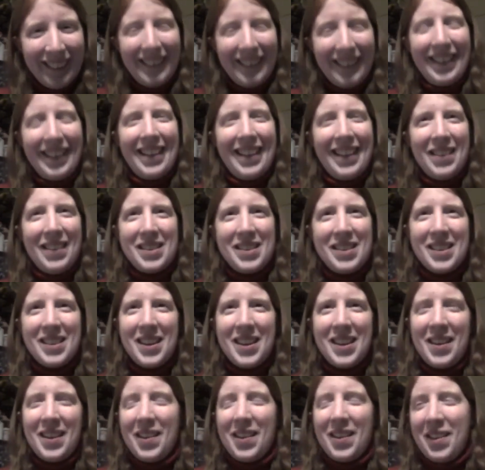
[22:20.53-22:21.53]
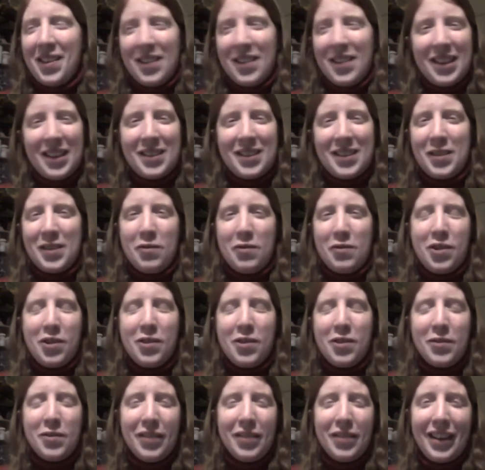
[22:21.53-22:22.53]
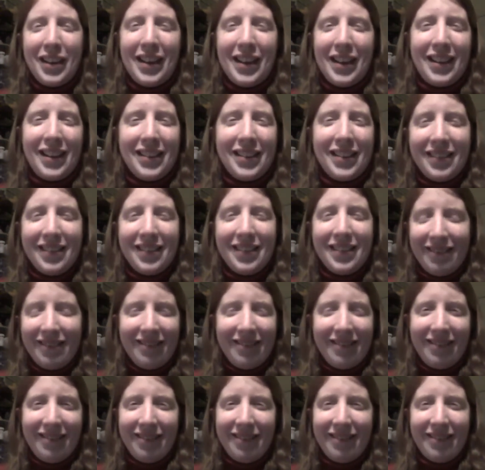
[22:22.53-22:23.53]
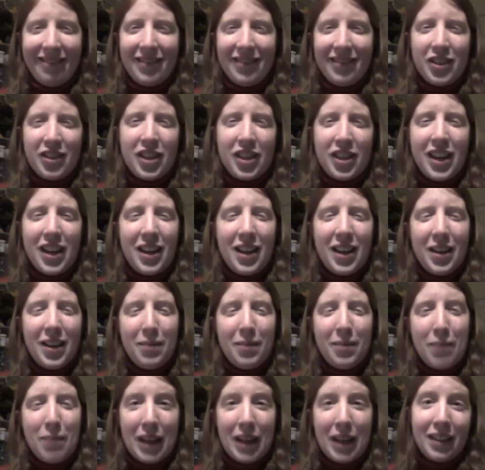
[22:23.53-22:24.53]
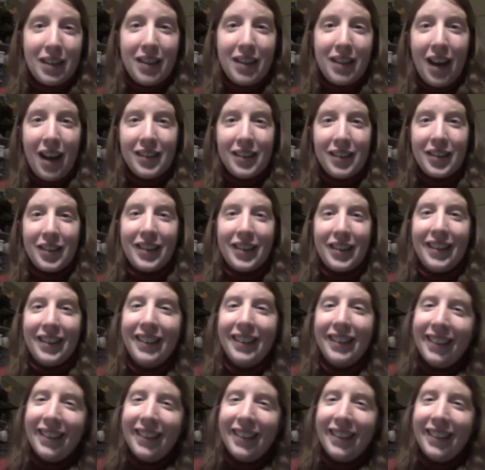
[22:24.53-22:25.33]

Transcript: And I was like, oh, that's so cute. And she met the doctor.